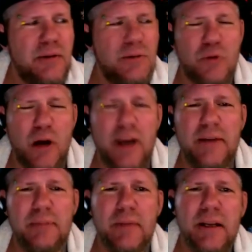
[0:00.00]

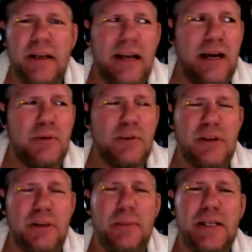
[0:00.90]
rotten. That was
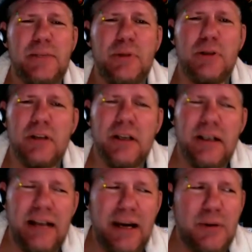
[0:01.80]
abysmal.
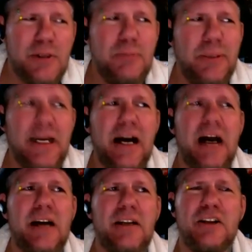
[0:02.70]
That was
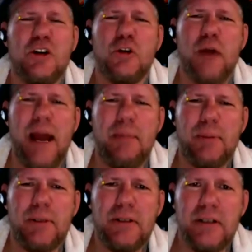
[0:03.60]
beyond crap.
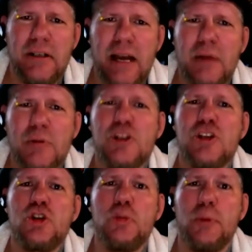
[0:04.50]
That was
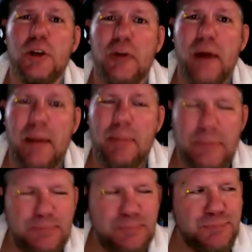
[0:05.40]
super crap.
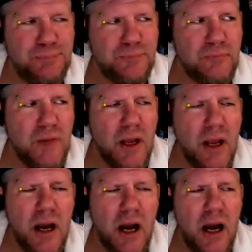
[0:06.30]

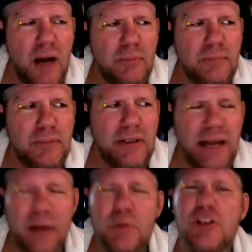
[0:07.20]

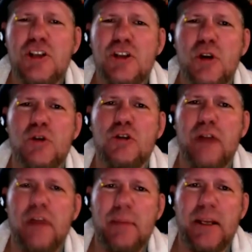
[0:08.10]
That was so
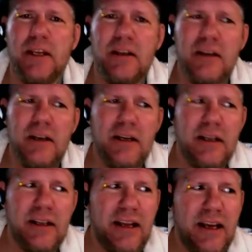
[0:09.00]
crappy
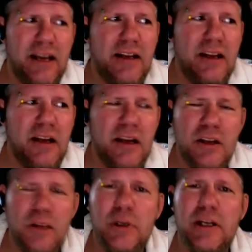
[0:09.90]
that
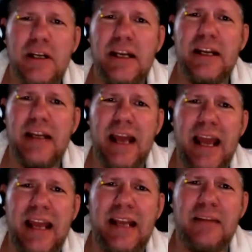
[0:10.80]
you would need
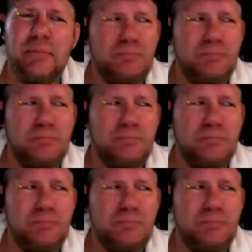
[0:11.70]
a